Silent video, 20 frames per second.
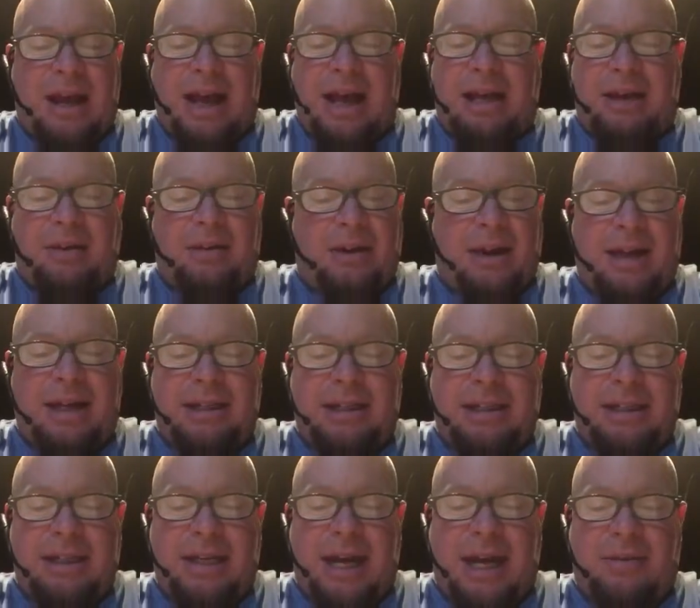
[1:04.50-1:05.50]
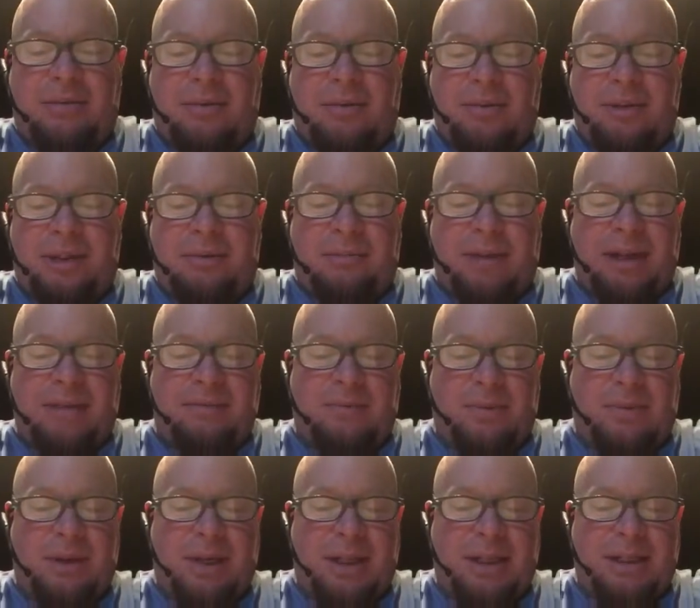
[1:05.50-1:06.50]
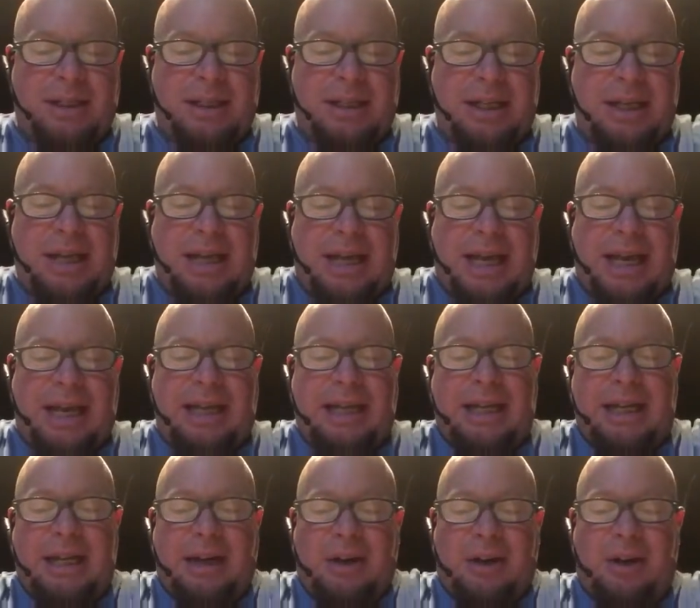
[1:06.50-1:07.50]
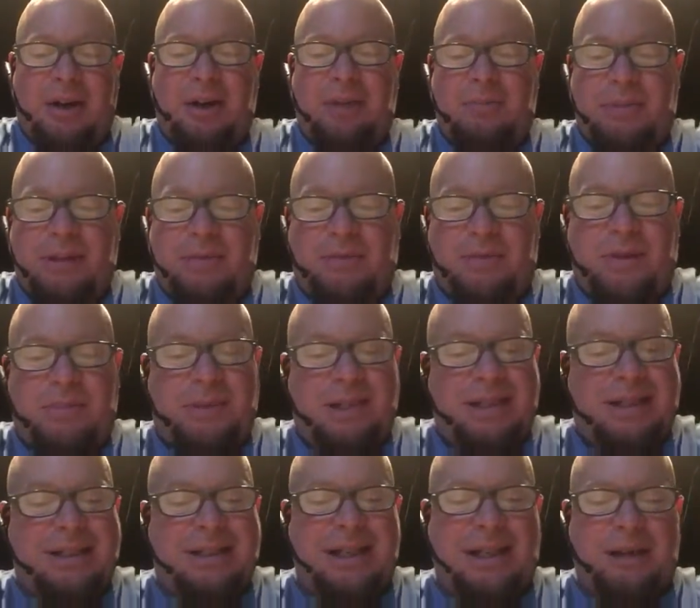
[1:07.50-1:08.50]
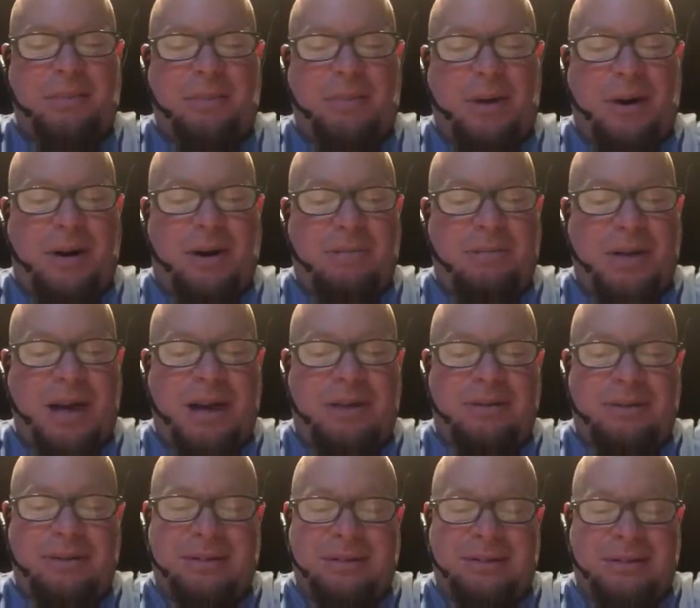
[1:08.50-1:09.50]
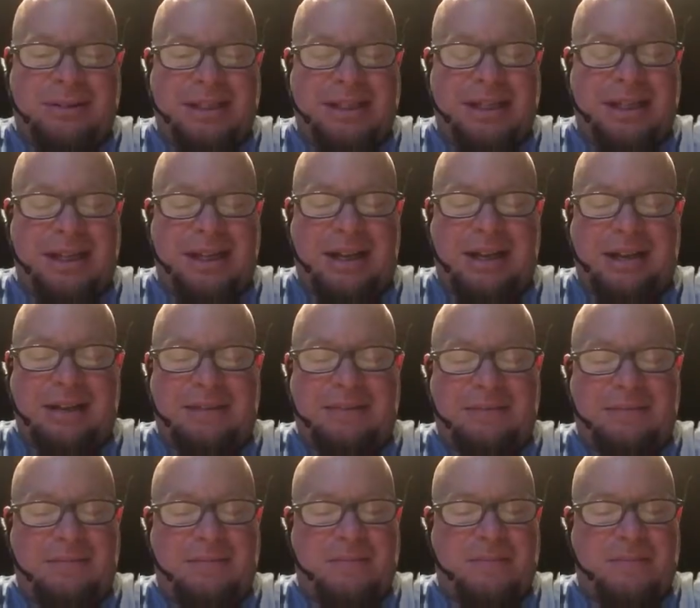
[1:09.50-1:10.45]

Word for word: I cried to Yahweh with my voice, and he heard me from his set apart mountain, Selah.